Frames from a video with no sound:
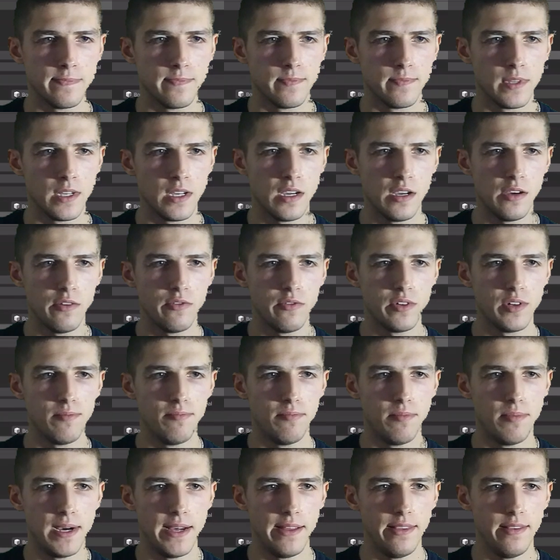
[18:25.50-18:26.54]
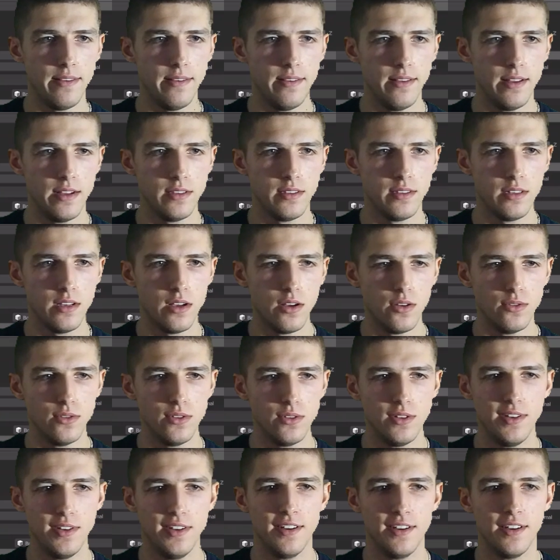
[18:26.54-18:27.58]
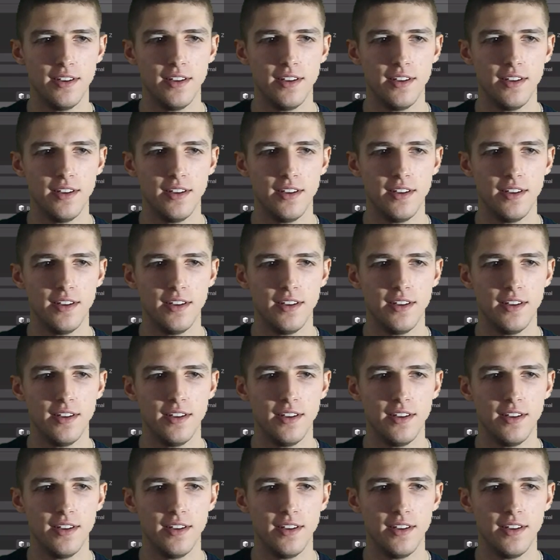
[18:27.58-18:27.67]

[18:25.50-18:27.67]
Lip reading: However bad that sounds.